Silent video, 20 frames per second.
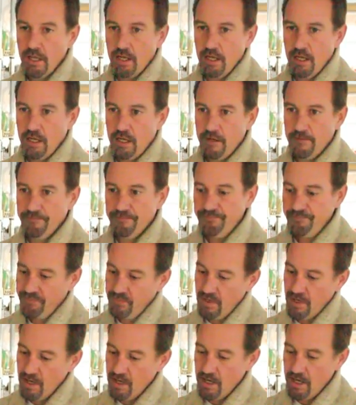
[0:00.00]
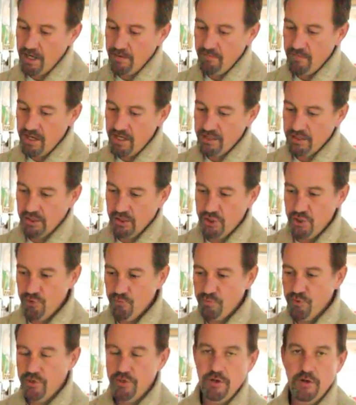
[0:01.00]
And basically
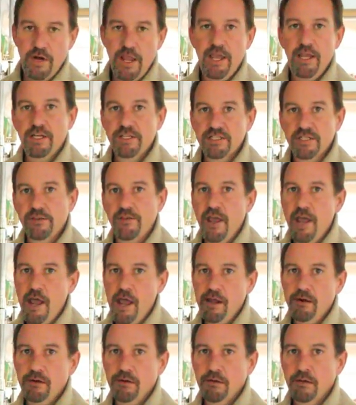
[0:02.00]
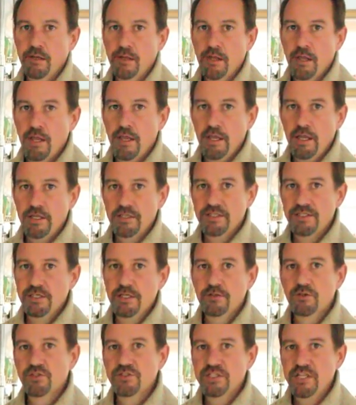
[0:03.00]
you put your eggs in that. It
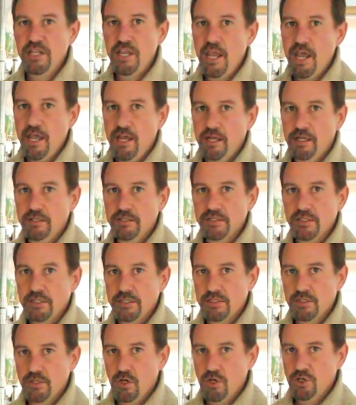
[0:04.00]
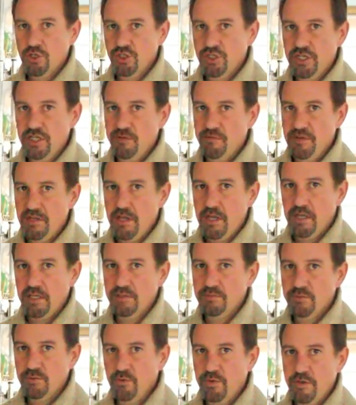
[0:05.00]
seals the eggs, and as long as you keep the
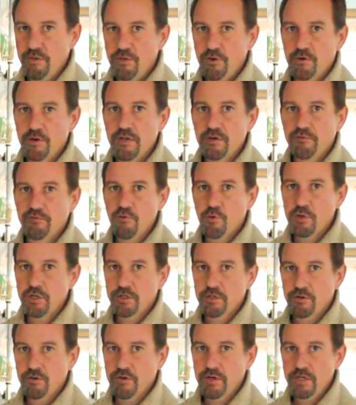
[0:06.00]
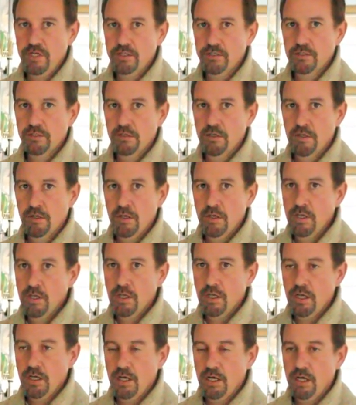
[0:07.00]
eggs between 30 and 40 degrees,
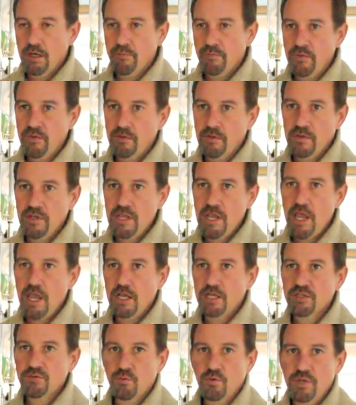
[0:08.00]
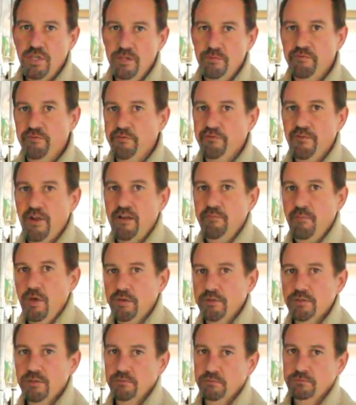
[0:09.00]
the eggs will keep for 5
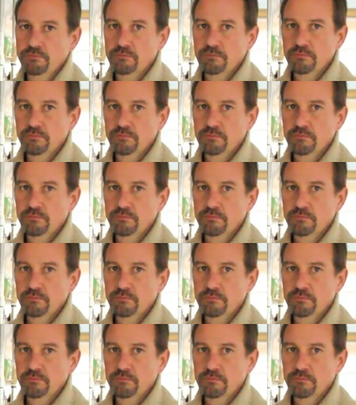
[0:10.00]
months.